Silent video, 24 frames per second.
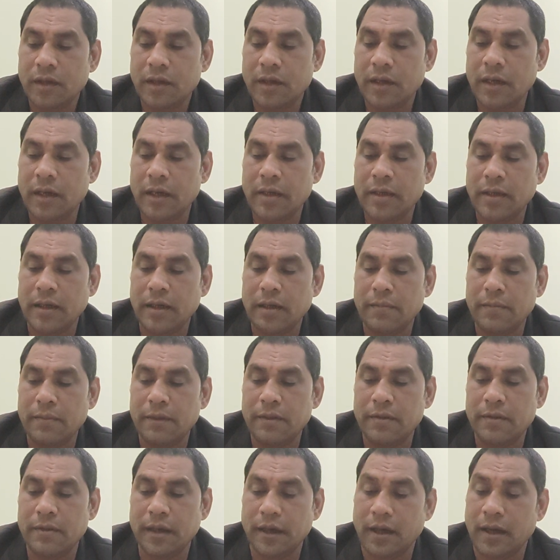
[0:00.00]
Collector
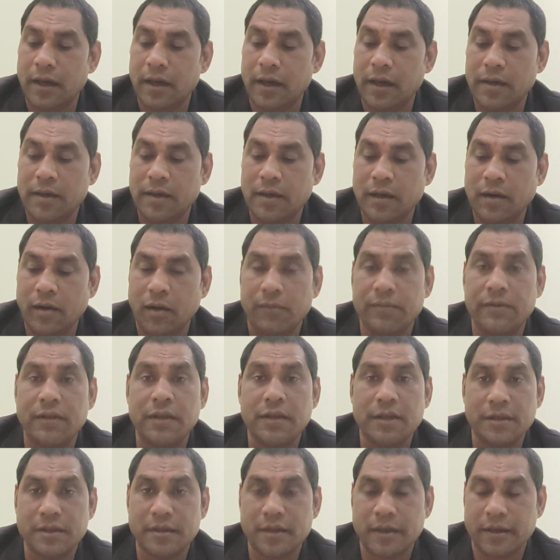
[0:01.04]
means the collector of the
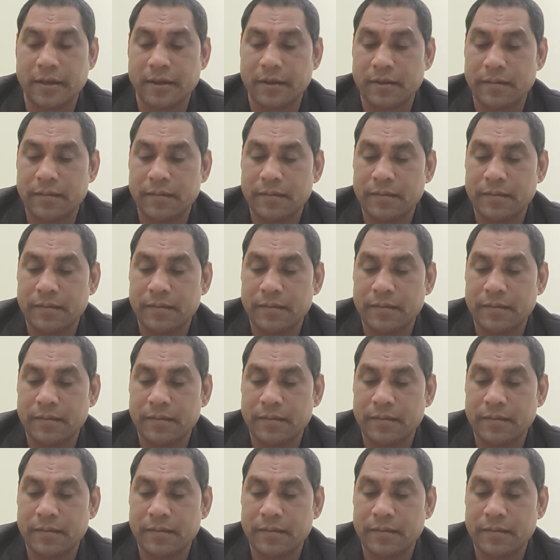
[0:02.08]
district.